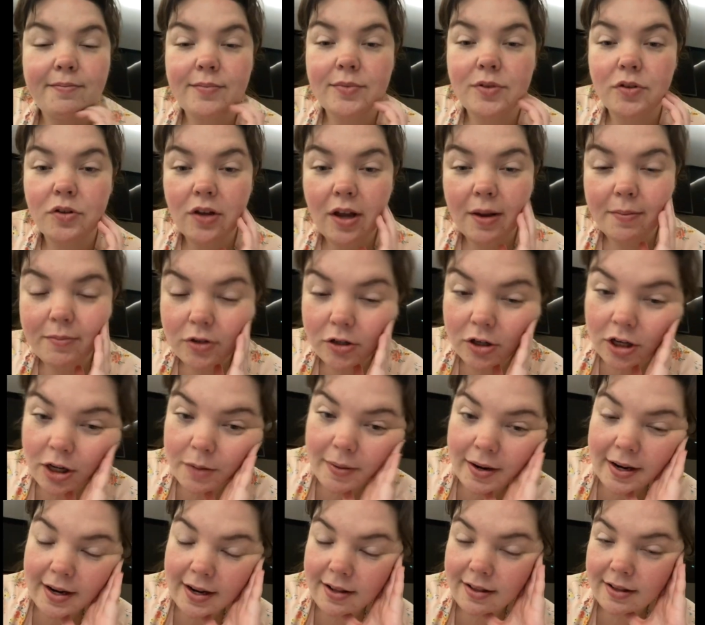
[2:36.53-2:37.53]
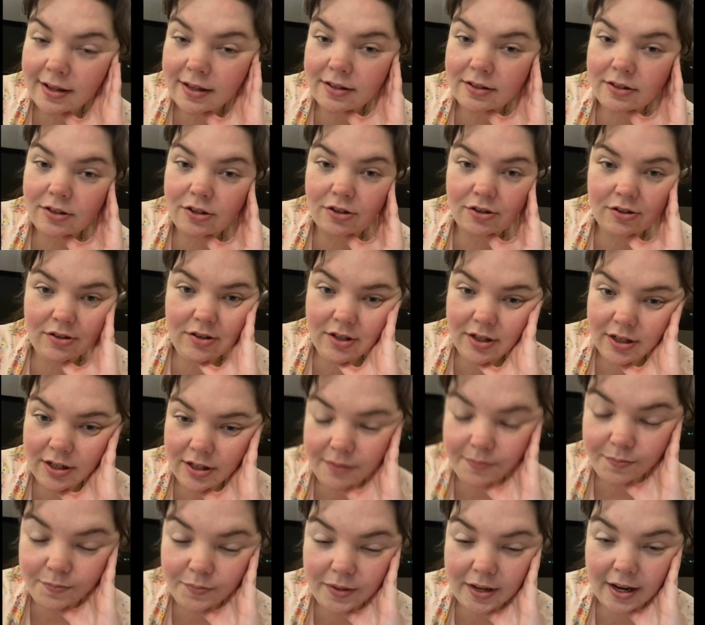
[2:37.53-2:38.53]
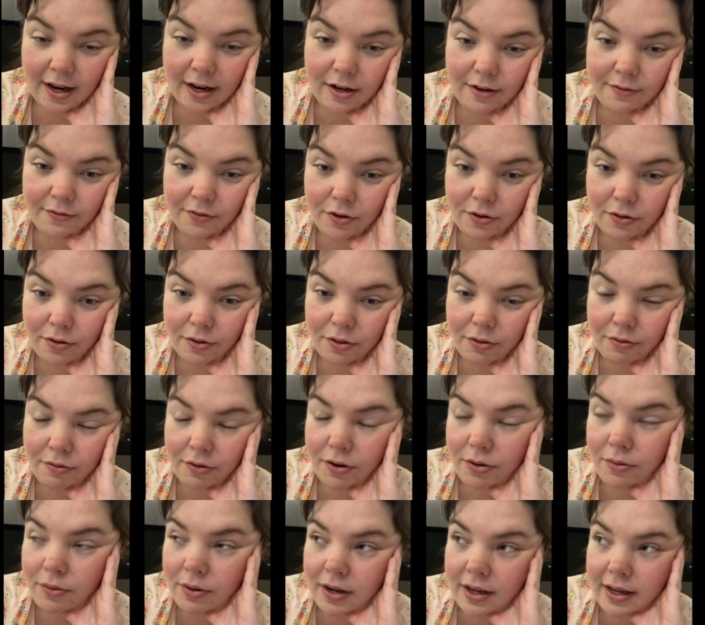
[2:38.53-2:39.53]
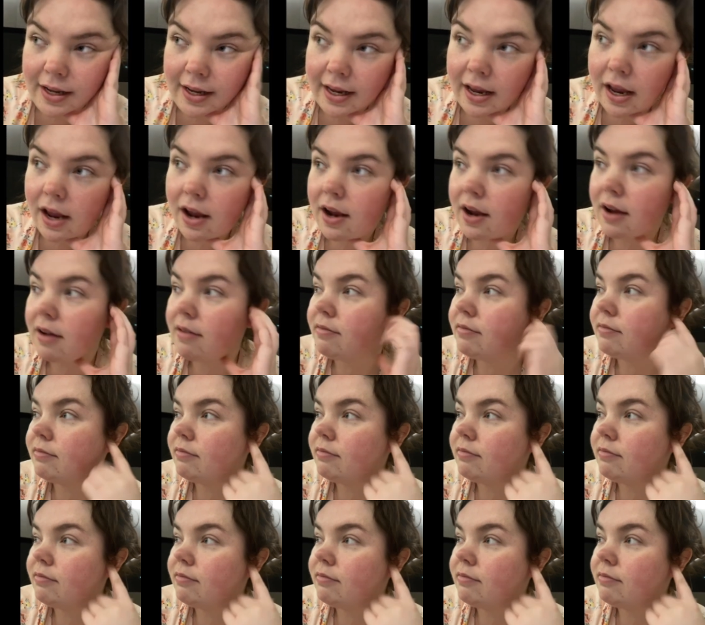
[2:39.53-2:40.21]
So I'm documenting this just to kind of go through like